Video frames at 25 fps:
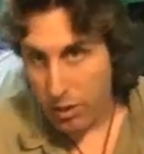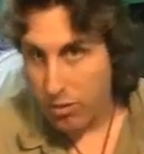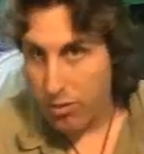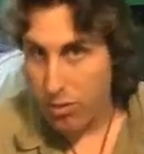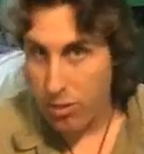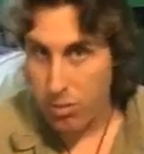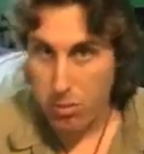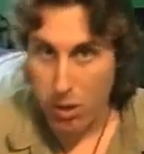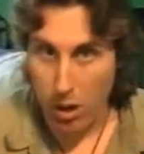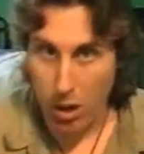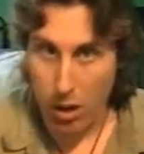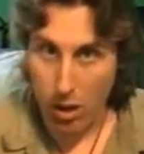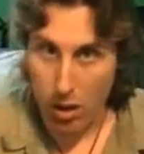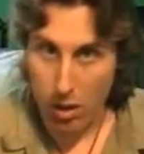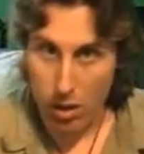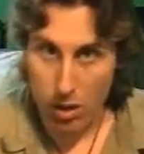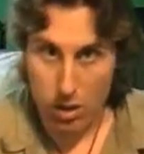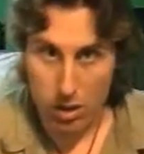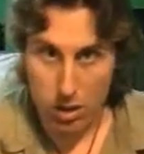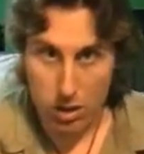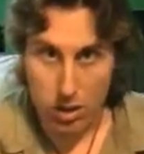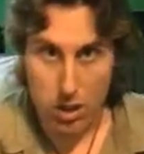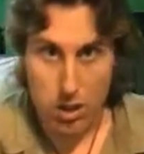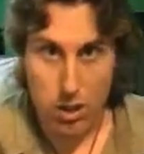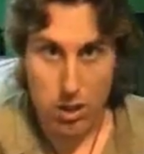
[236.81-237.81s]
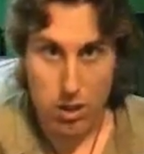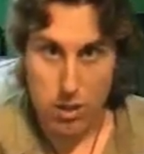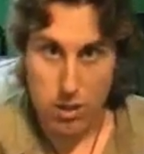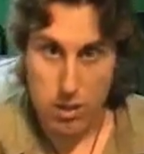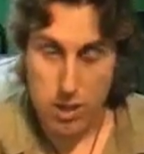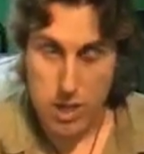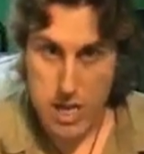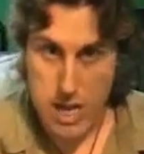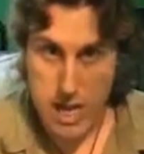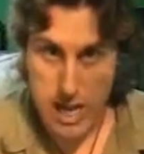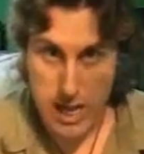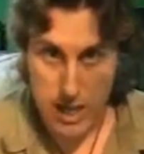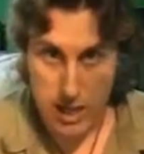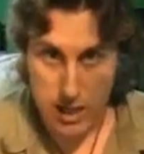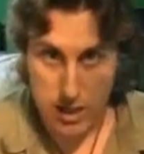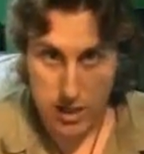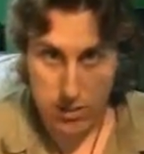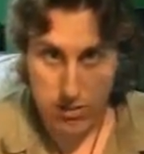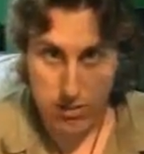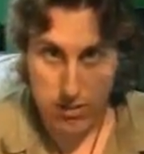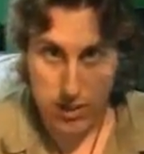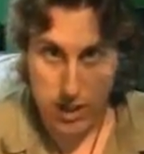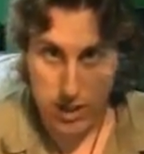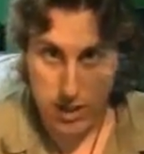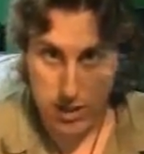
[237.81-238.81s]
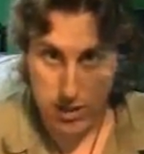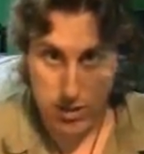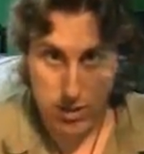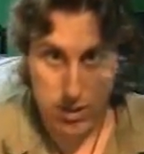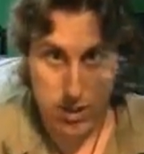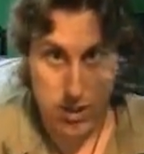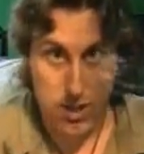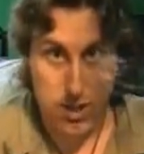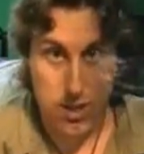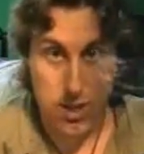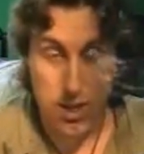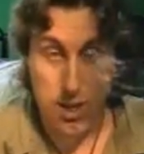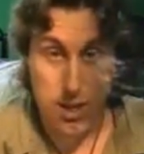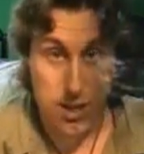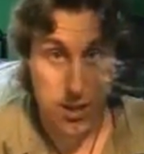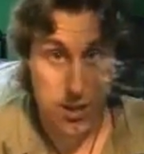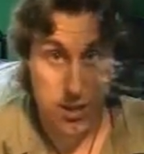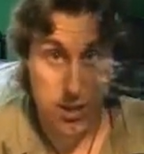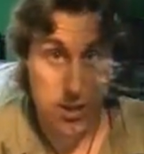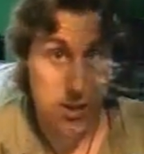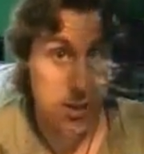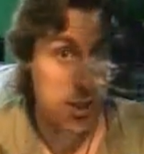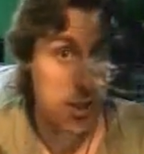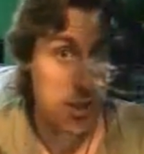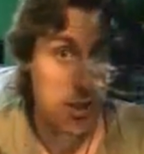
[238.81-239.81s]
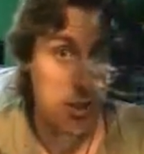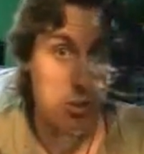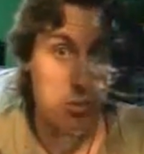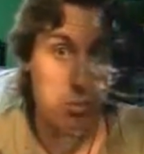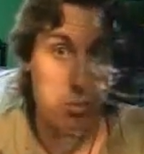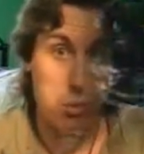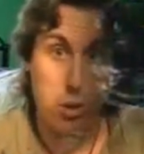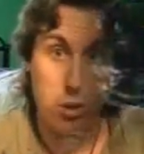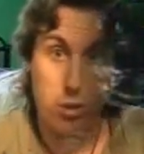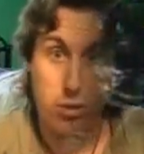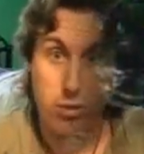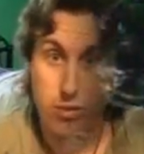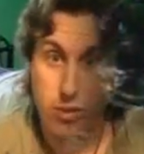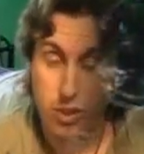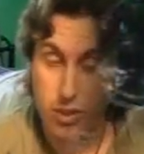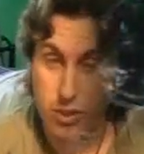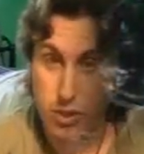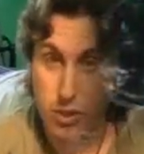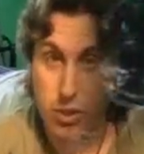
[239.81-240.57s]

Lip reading: from all negative energy entities, both